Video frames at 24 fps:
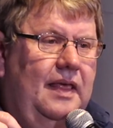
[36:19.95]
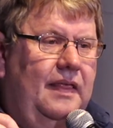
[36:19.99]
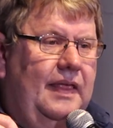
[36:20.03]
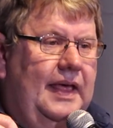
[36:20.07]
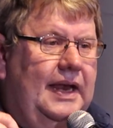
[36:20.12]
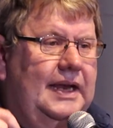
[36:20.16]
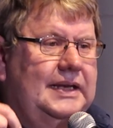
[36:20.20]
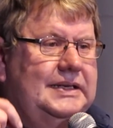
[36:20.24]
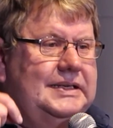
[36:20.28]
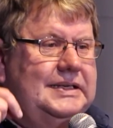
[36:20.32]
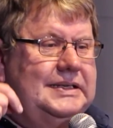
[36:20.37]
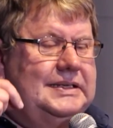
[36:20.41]

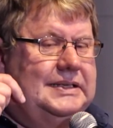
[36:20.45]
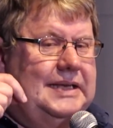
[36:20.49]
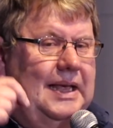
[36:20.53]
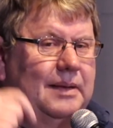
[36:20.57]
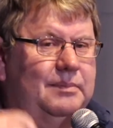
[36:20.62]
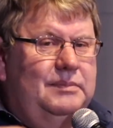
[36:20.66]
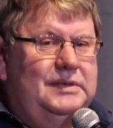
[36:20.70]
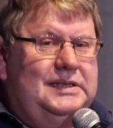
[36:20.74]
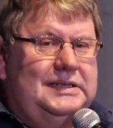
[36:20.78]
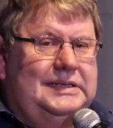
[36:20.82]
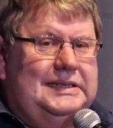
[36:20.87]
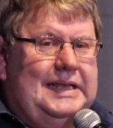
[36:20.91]
that at
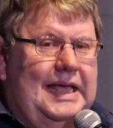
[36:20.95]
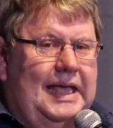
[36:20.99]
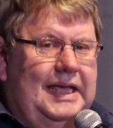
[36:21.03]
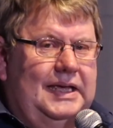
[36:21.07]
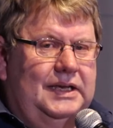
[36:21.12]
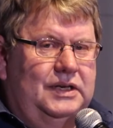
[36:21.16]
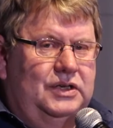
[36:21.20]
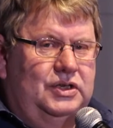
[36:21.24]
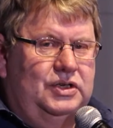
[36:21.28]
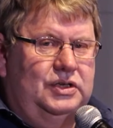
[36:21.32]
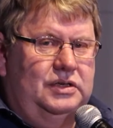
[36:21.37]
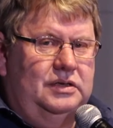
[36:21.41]
some
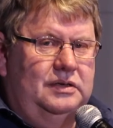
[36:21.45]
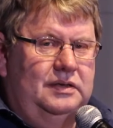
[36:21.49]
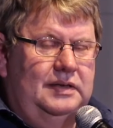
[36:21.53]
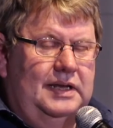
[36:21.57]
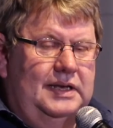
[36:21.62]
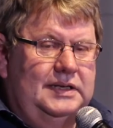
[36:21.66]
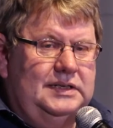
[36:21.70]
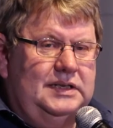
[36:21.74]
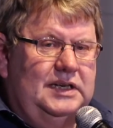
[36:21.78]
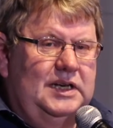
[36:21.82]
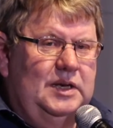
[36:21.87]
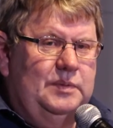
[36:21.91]
stage
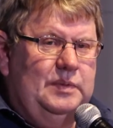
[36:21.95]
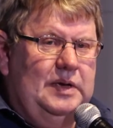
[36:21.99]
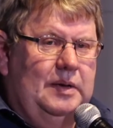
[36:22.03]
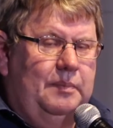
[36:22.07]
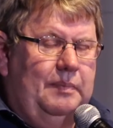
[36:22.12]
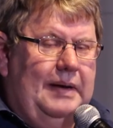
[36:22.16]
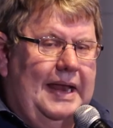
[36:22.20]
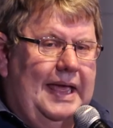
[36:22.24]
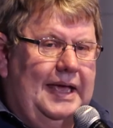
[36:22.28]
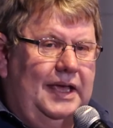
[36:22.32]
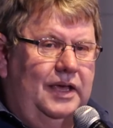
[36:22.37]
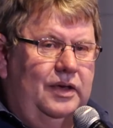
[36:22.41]
there's going to be
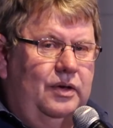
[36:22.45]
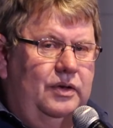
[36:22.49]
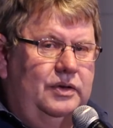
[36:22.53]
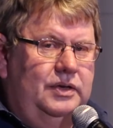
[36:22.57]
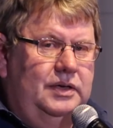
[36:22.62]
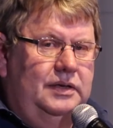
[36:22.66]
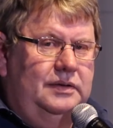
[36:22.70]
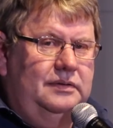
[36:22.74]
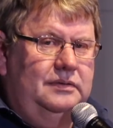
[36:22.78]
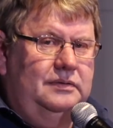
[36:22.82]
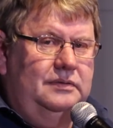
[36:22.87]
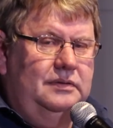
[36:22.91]
a black
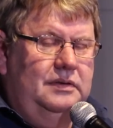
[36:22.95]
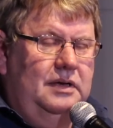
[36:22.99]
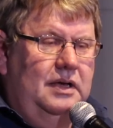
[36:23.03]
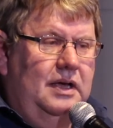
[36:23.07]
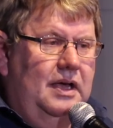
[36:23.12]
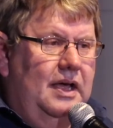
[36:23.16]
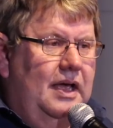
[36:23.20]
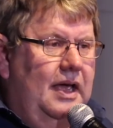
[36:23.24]
union,